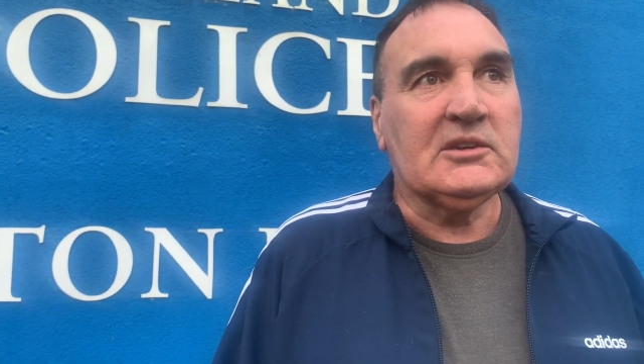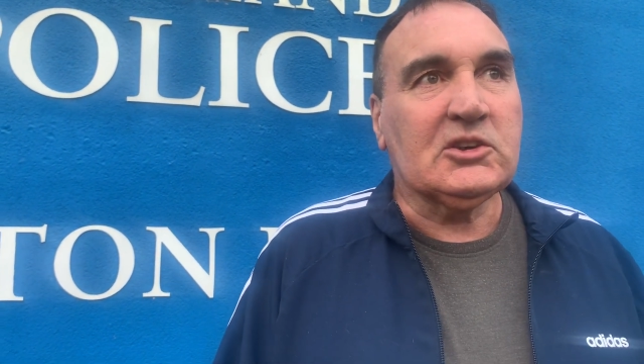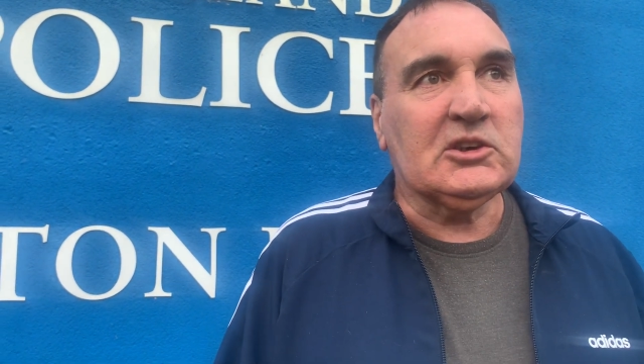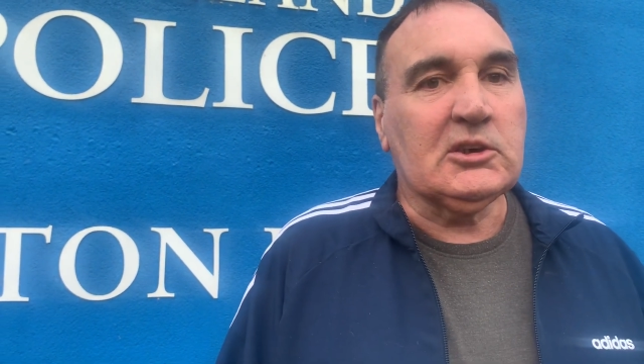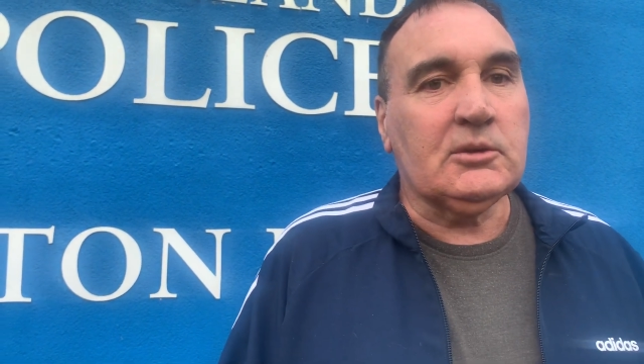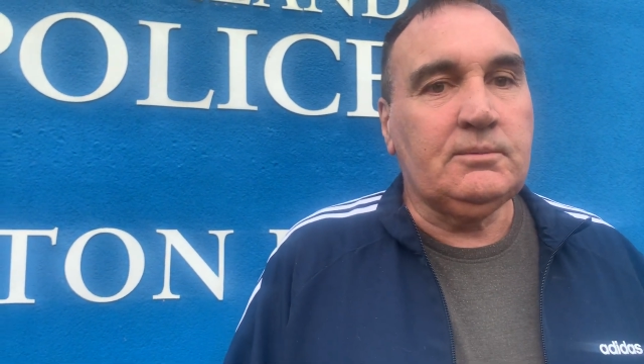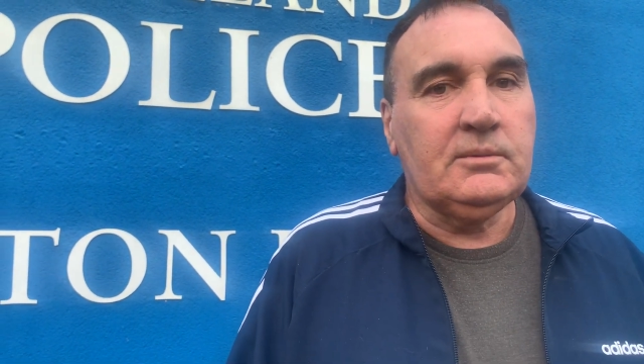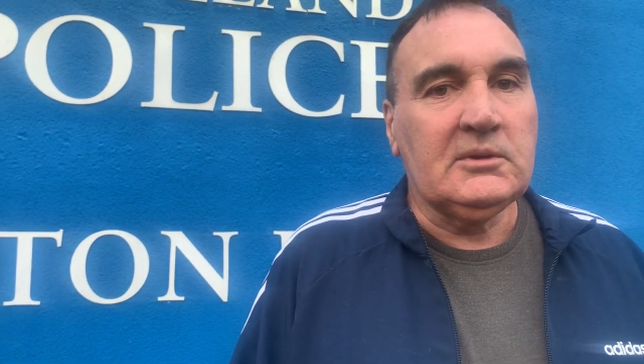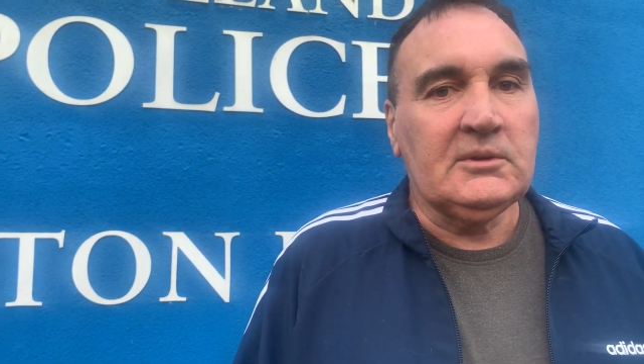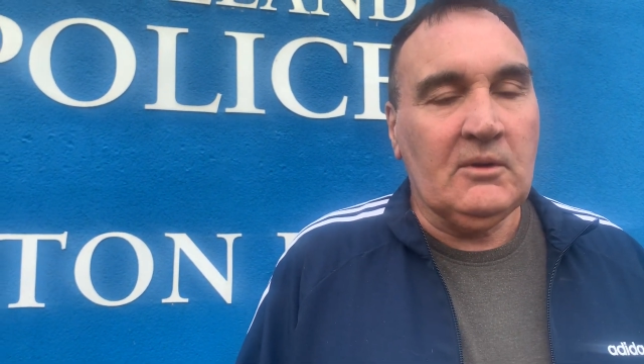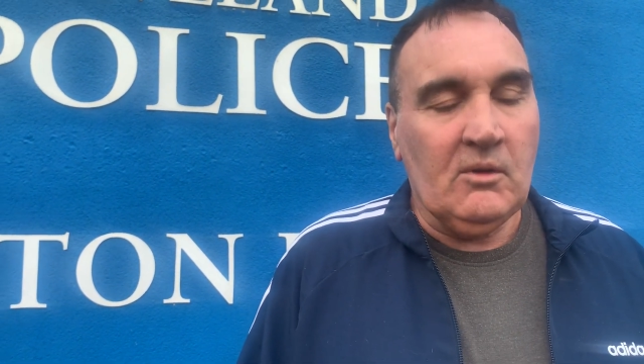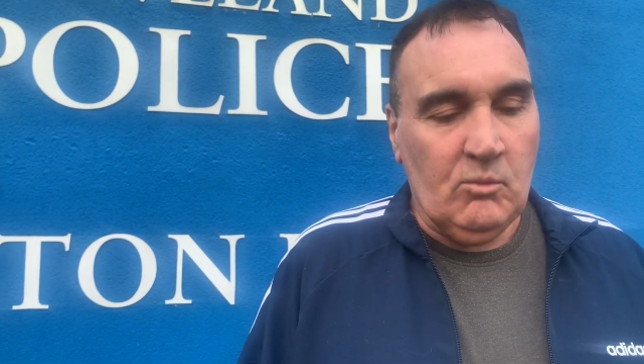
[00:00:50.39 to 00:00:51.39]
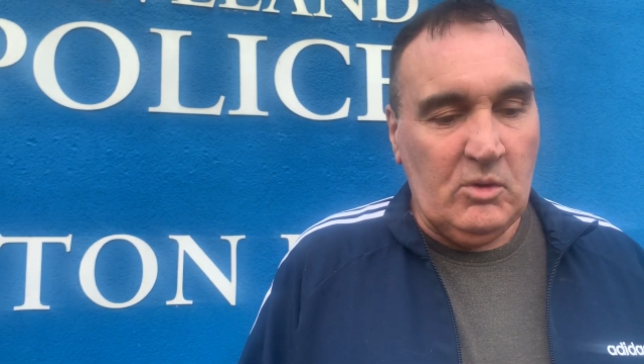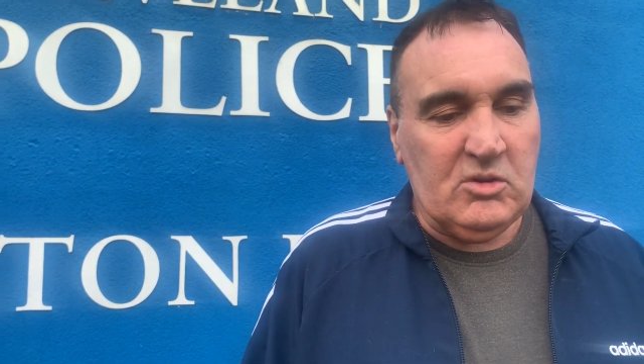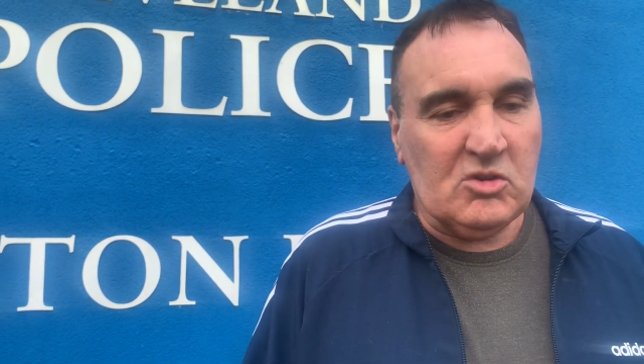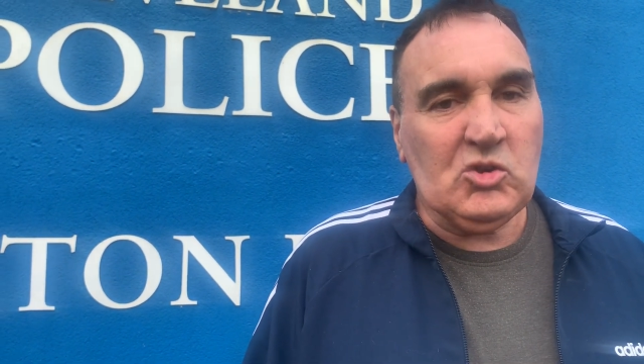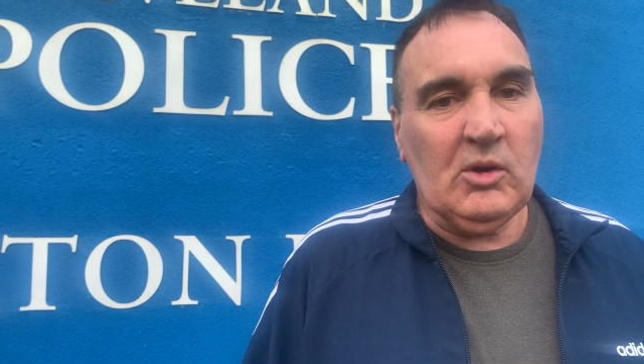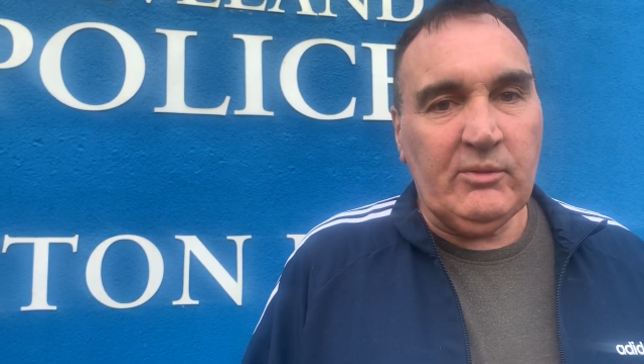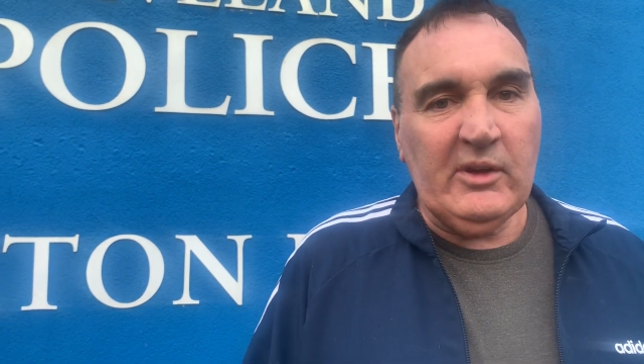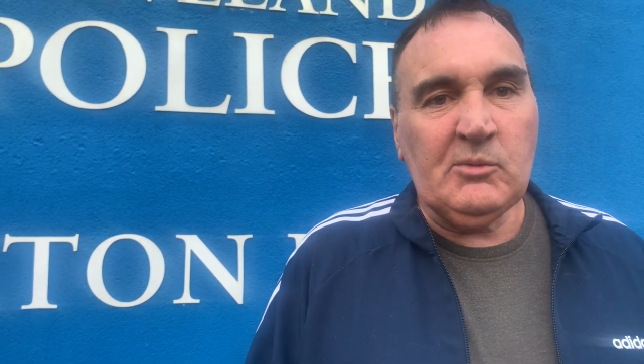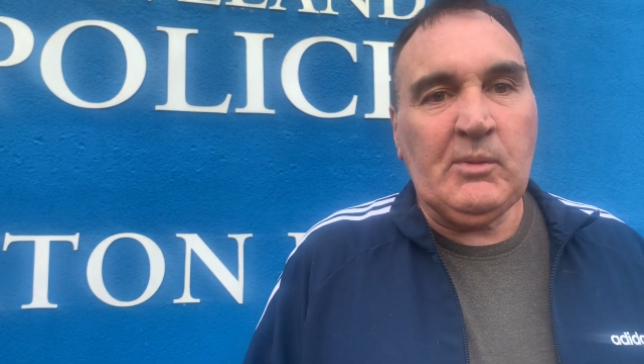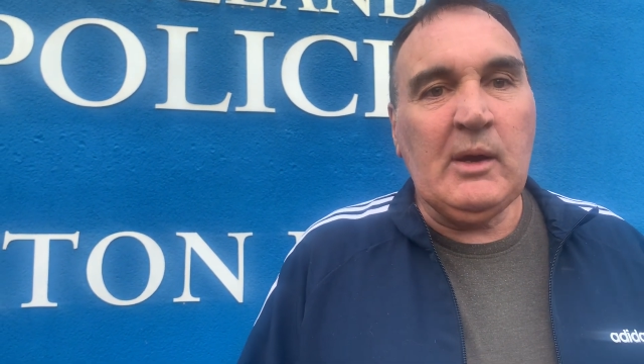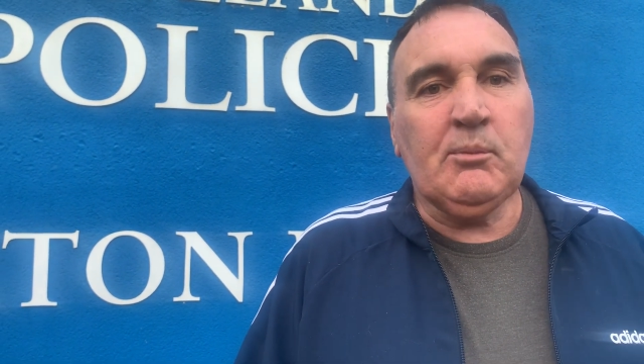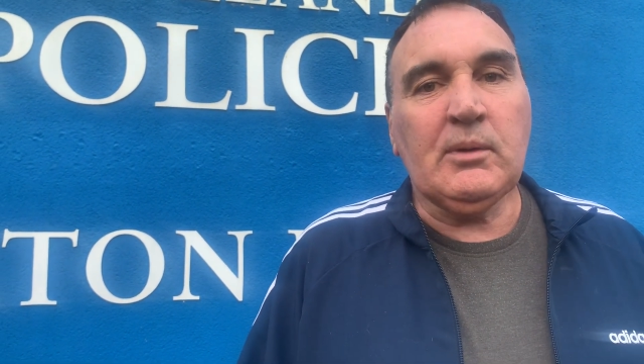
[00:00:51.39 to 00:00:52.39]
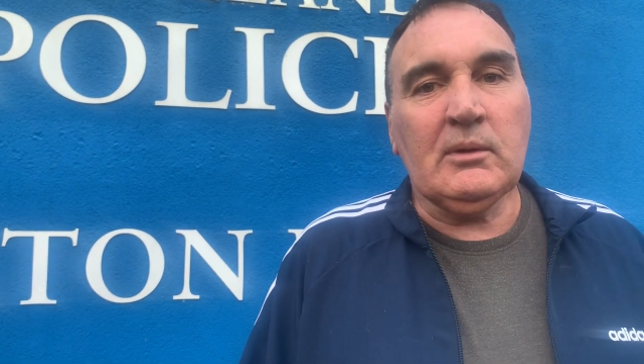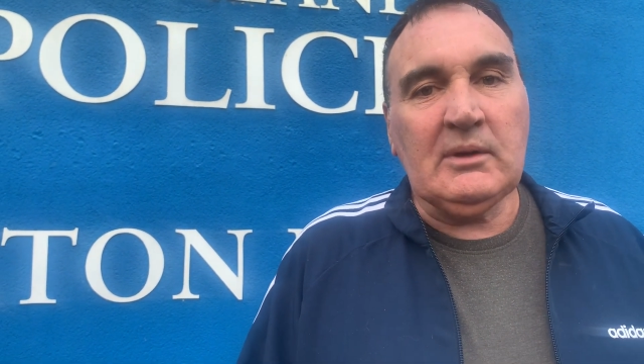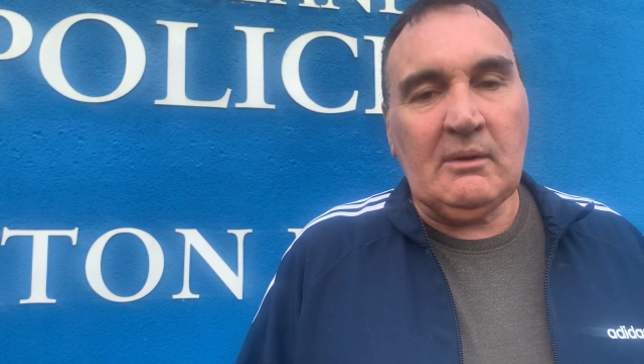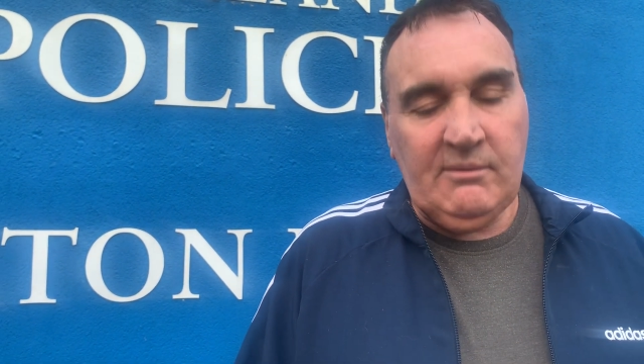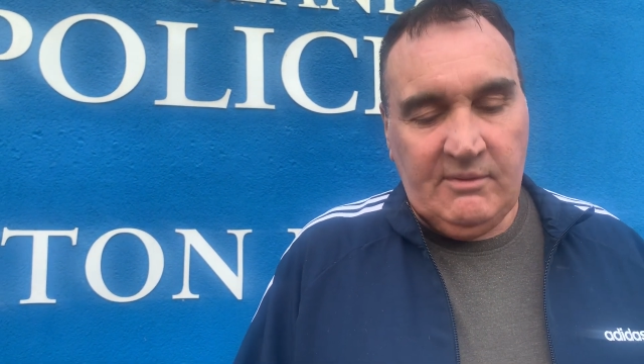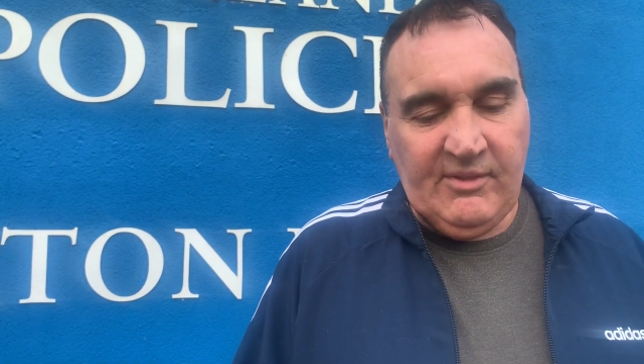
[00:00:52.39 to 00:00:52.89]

So we just took these people that